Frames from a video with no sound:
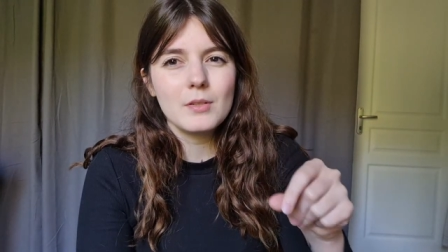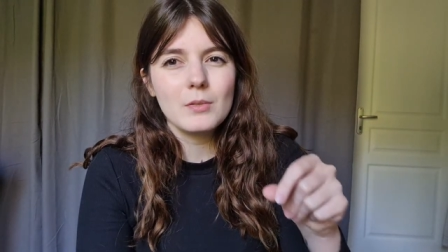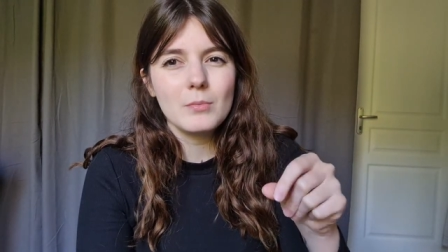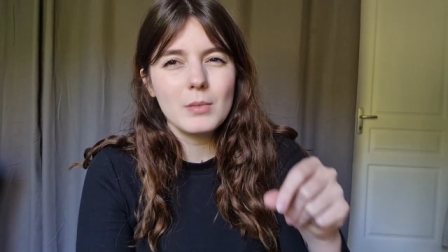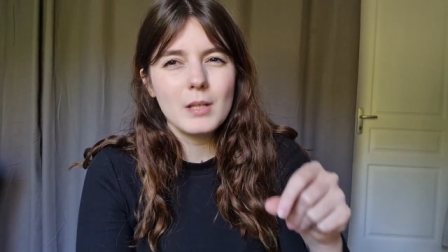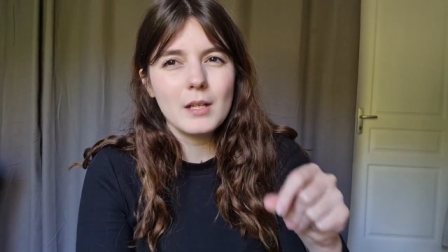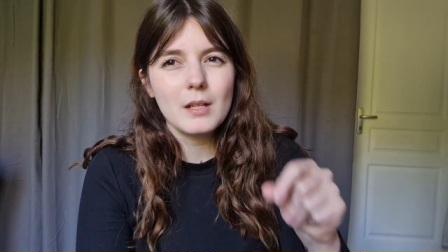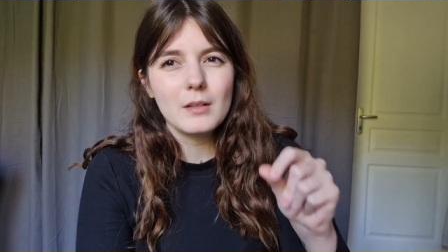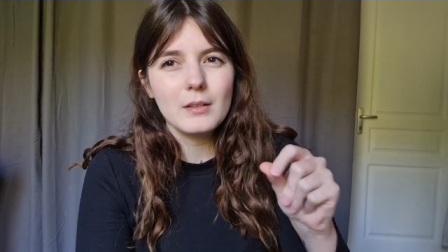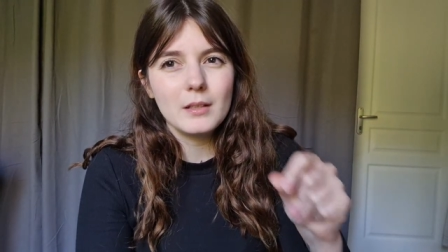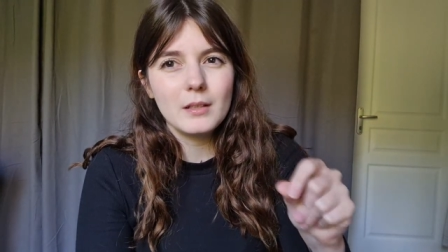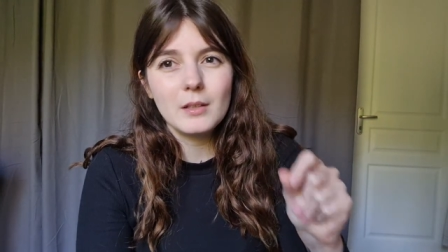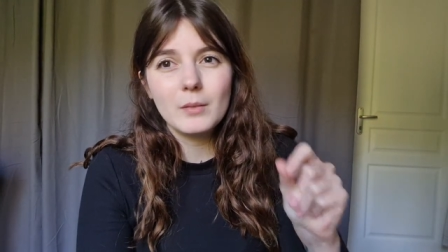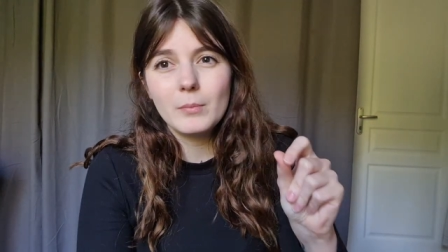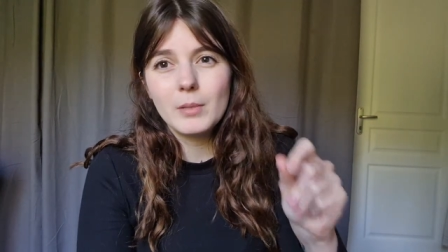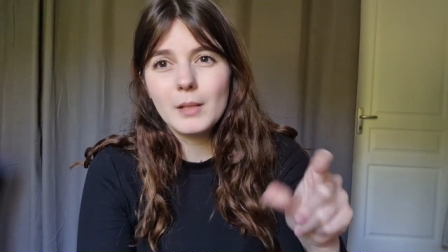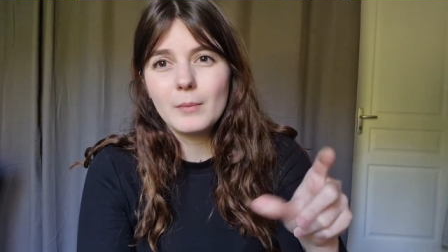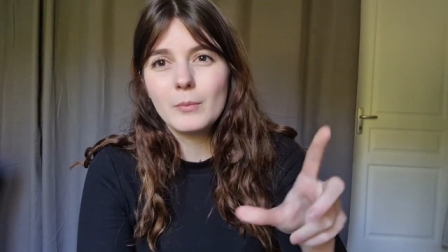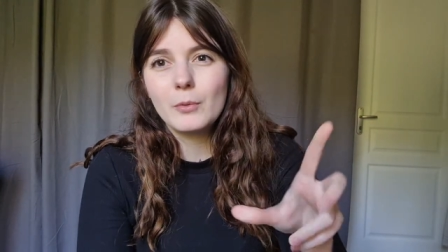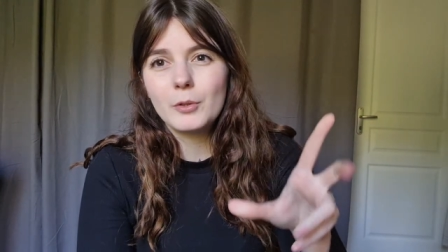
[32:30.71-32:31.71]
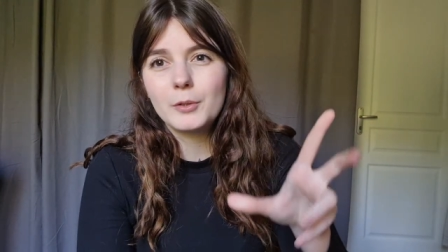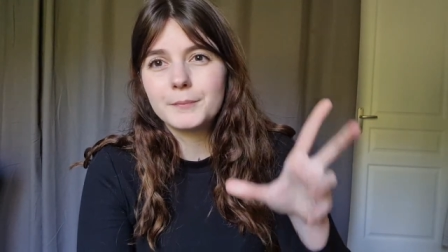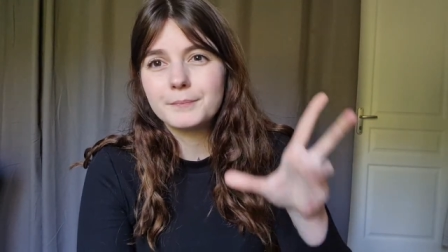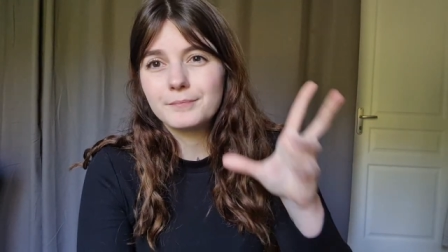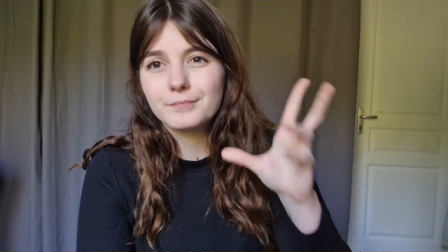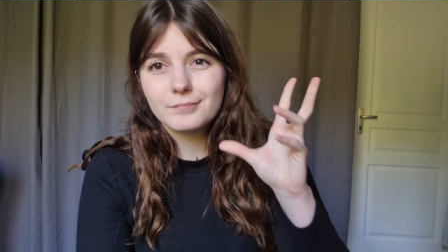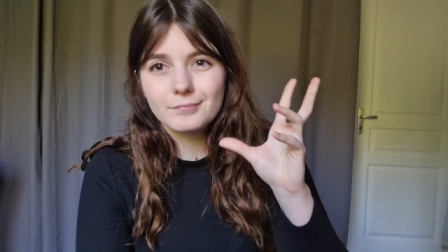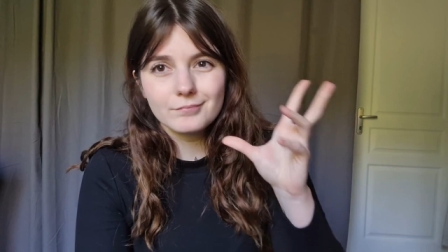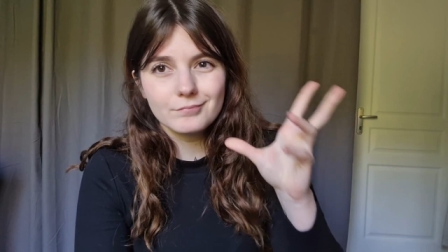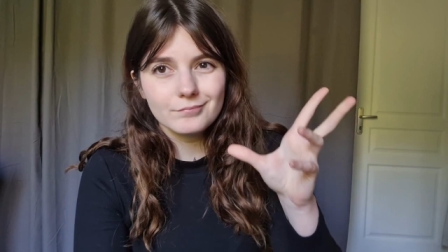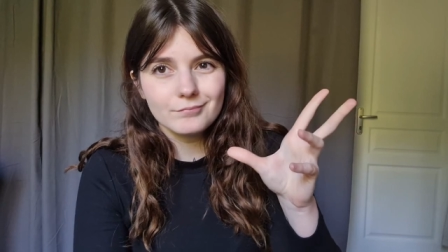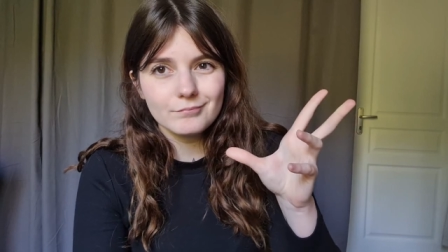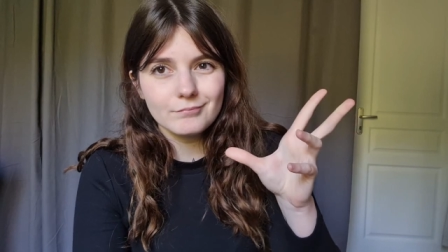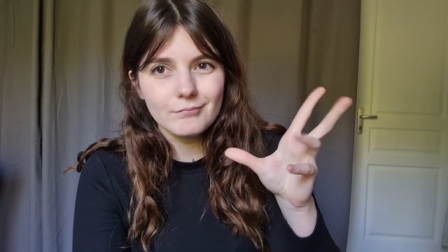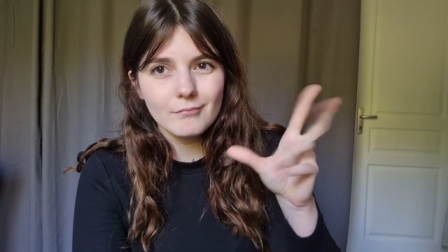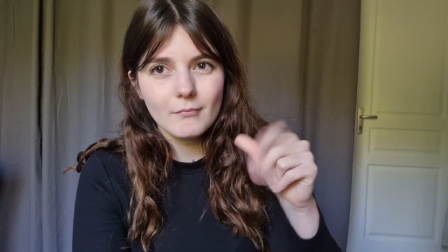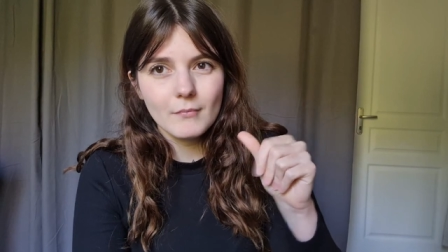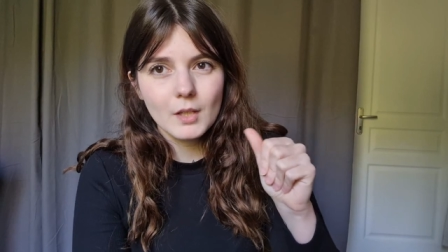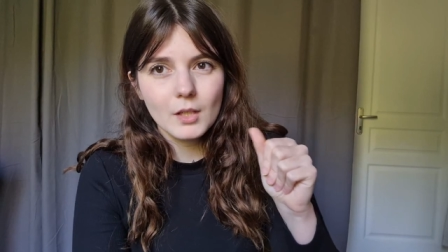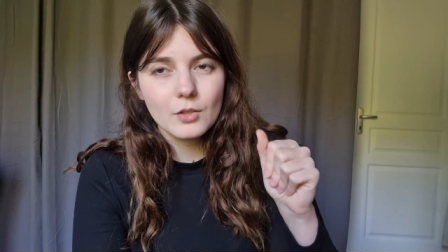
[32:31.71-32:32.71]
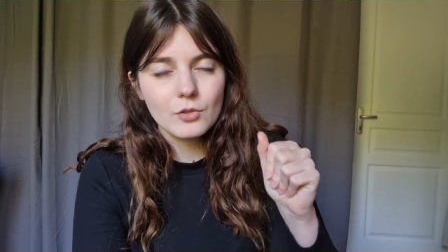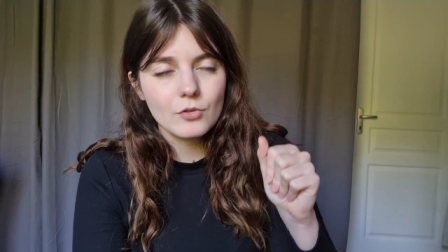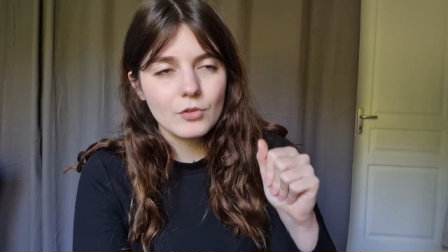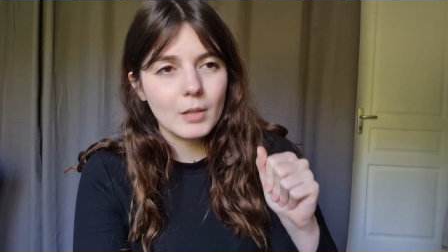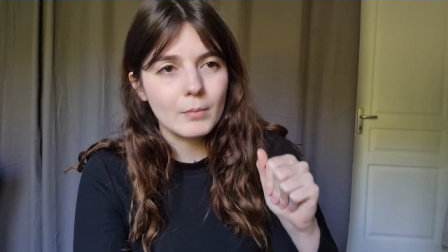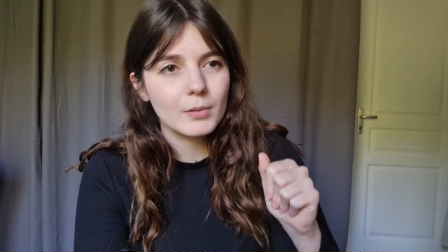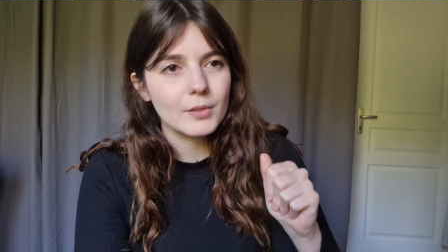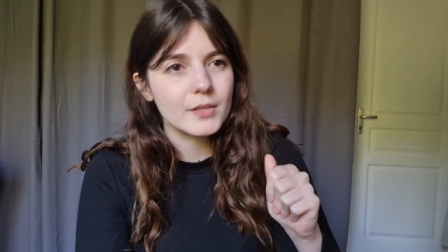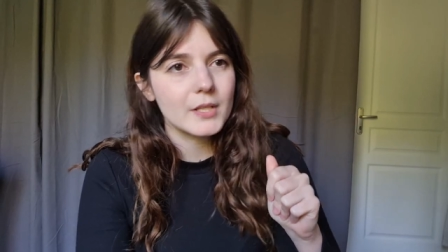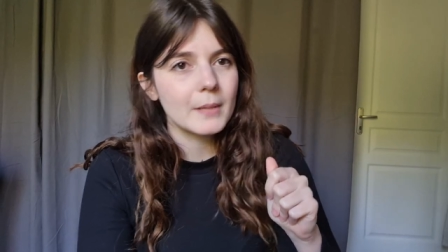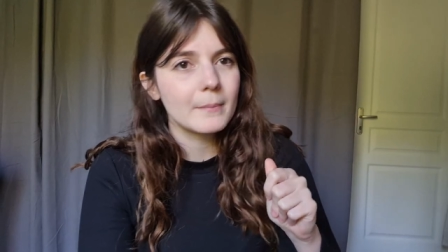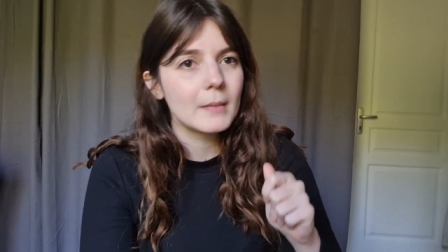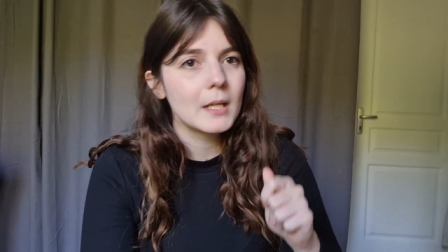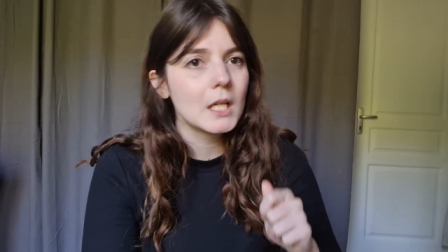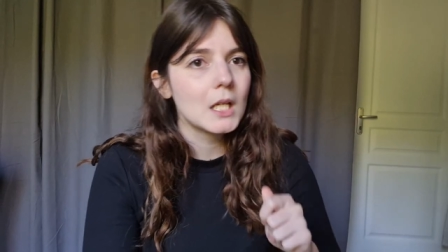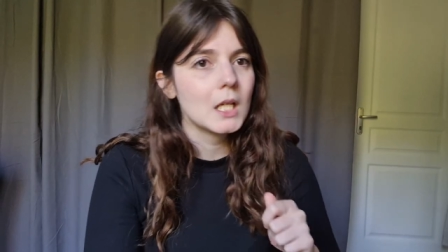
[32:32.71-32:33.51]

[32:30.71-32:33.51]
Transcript: to be a little bit more troublesome.